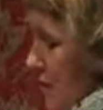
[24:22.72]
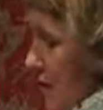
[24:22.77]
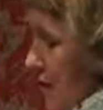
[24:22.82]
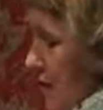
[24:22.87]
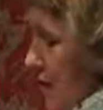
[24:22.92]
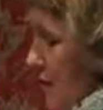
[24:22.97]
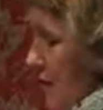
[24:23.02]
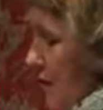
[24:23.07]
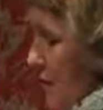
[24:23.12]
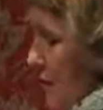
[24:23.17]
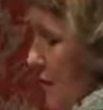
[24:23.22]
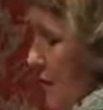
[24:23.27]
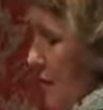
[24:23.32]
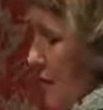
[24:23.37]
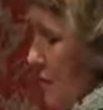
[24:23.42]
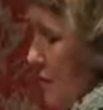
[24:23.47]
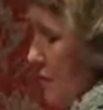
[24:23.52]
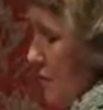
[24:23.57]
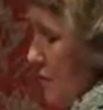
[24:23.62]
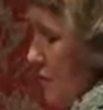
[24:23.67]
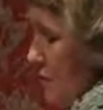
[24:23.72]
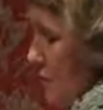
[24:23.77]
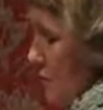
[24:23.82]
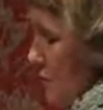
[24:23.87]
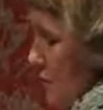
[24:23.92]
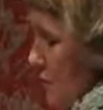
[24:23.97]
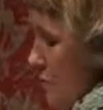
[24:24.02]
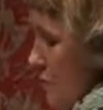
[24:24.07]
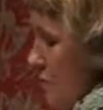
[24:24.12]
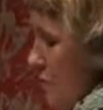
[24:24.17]
reading that research
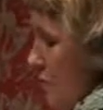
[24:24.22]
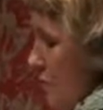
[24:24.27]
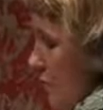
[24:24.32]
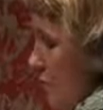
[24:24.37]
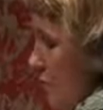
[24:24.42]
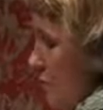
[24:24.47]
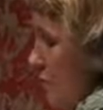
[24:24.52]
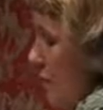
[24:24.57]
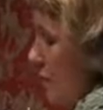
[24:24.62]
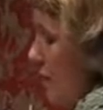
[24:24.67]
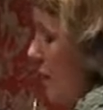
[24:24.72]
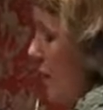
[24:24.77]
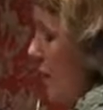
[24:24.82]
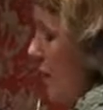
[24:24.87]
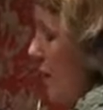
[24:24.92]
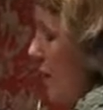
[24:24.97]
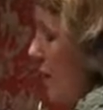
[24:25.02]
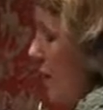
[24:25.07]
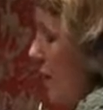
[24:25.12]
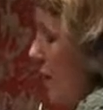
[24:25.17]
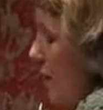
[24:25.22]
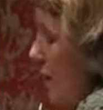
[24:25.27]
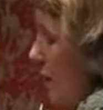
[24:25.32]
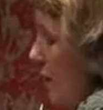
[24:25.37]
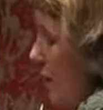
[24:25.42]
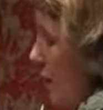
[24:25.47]
was? He was saying